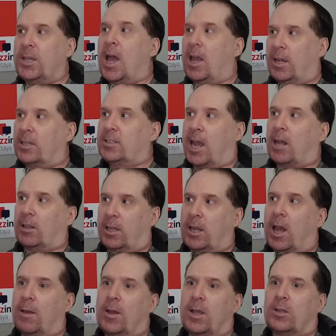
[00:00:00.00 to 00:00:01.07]
Yeah, exactly.
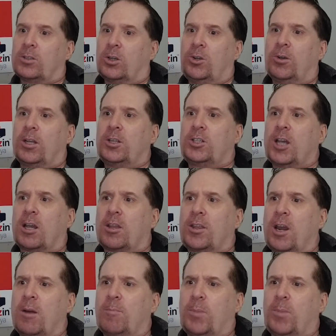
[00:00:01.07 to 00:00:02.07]
Yeah, so you can check there,